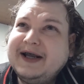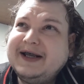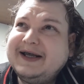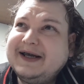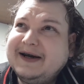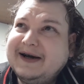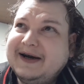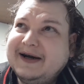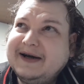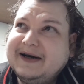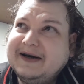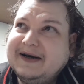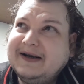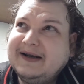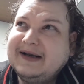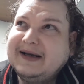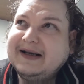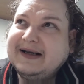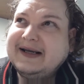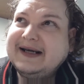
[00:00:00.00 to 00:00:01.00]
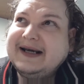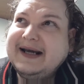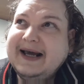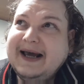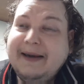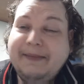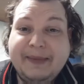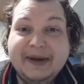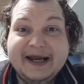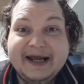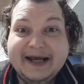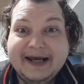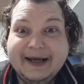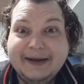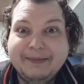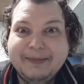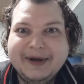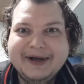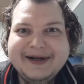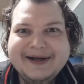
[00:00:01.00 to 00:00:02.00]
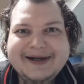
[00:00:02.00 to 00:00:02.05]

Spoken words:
titled Epideme?